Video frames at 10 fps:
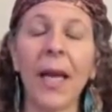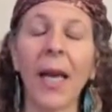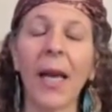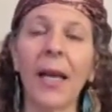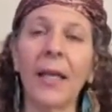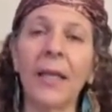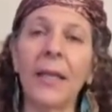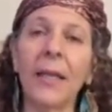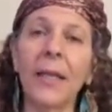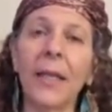
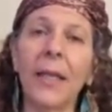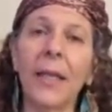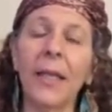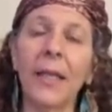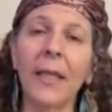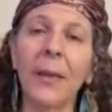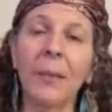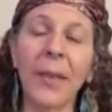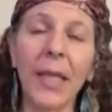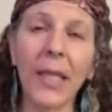and the
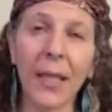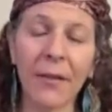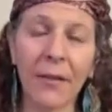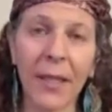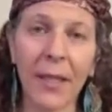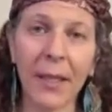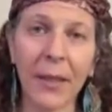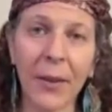meaning of it